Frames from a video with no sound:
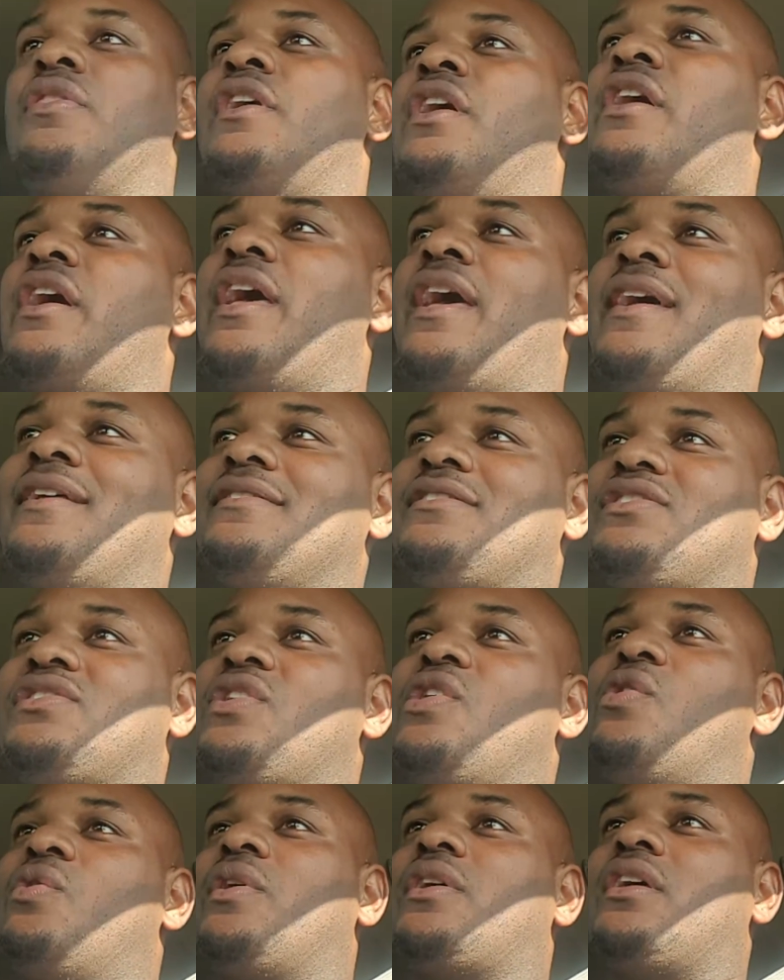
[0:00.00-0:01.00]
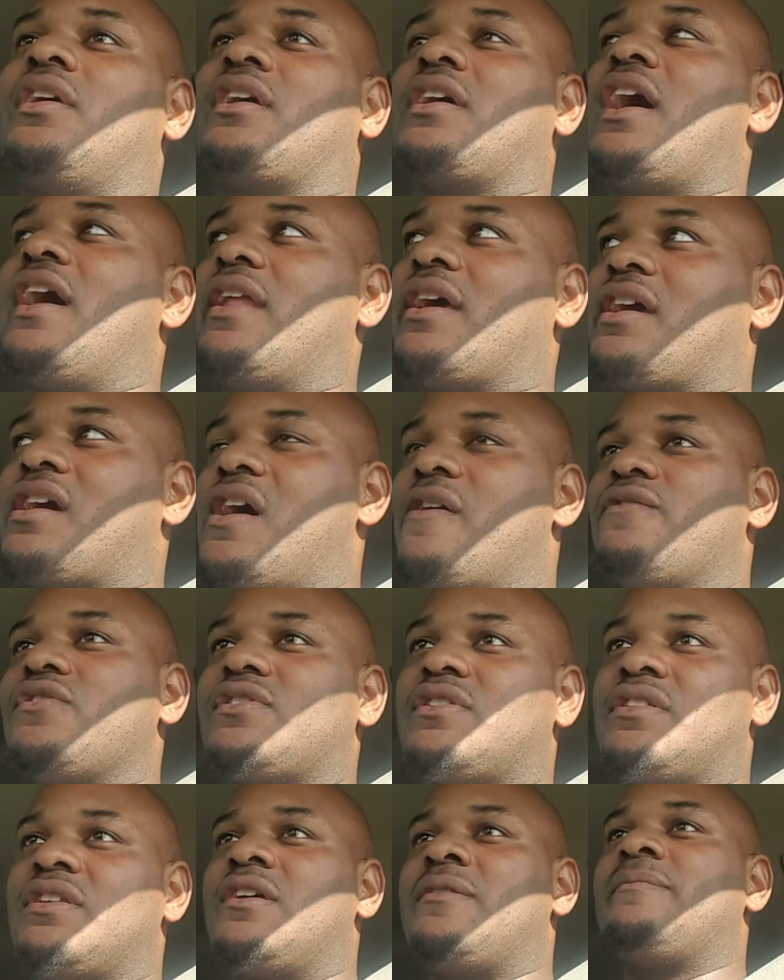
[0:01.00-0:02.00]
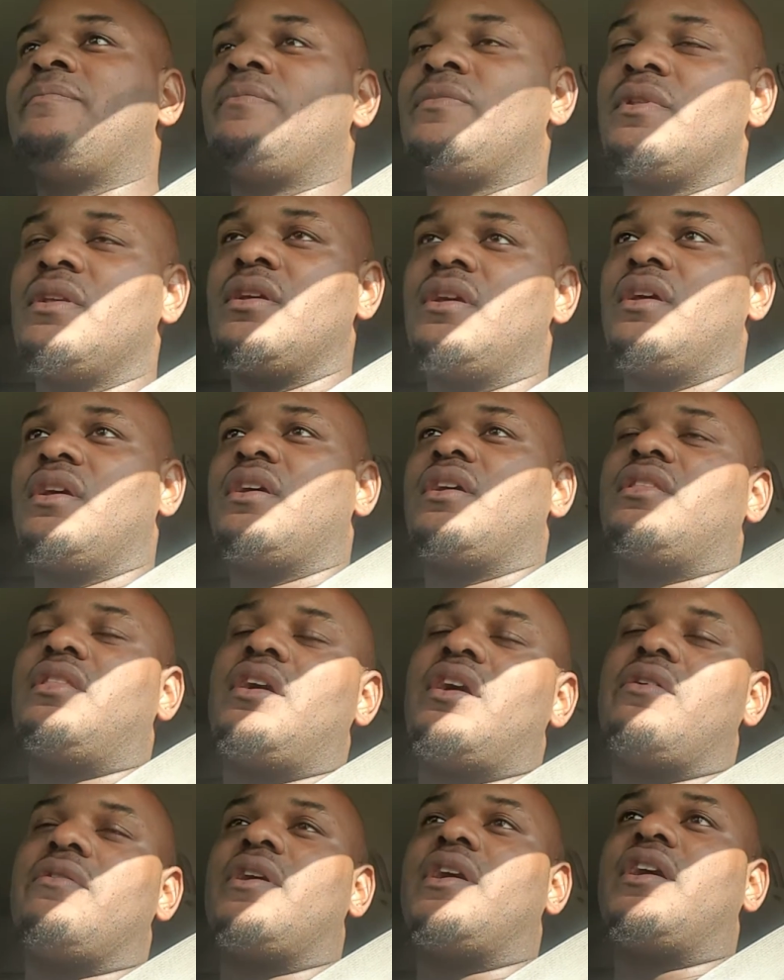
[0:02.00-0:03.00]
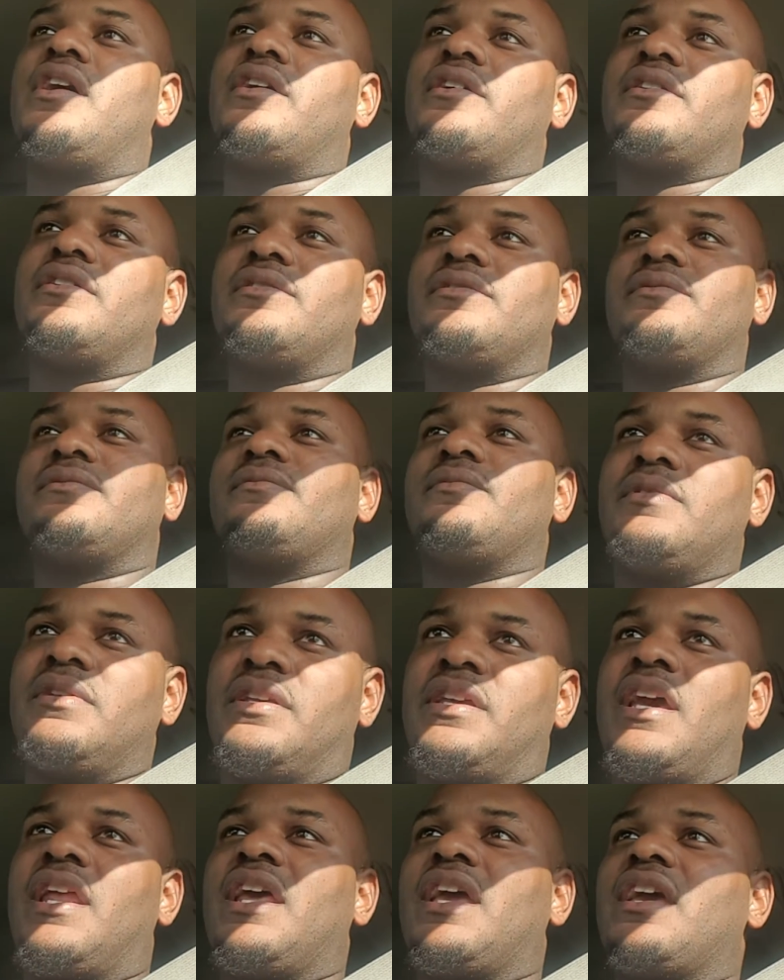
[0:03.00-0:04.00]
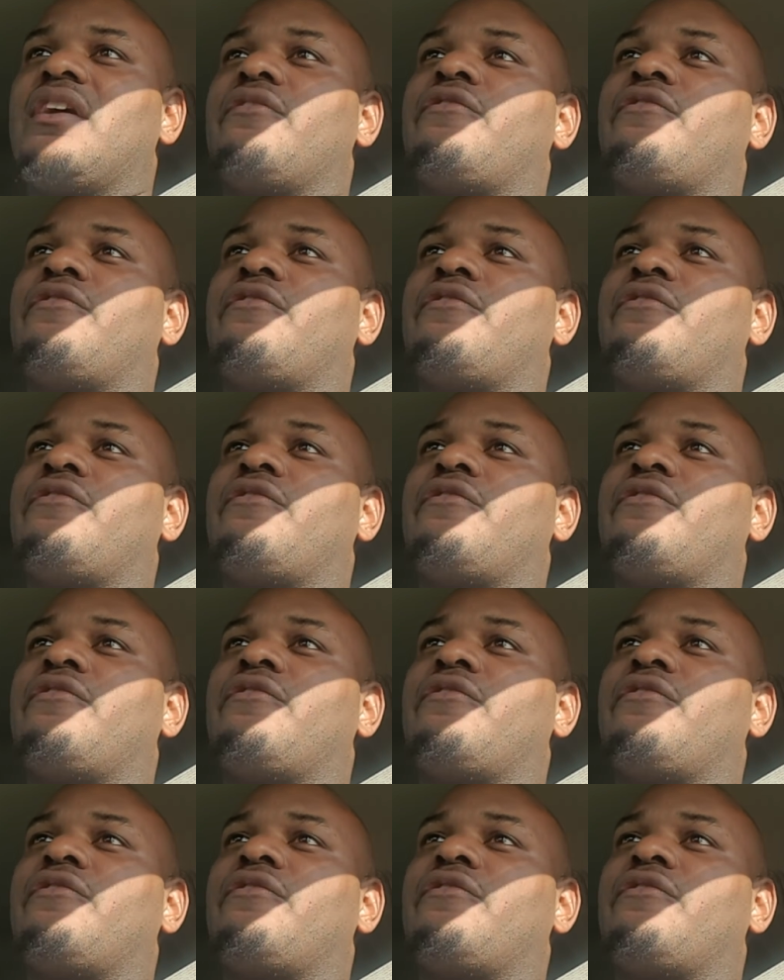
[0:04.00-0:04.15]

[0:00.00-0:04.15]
their end, so it kind of covers them. They're getting it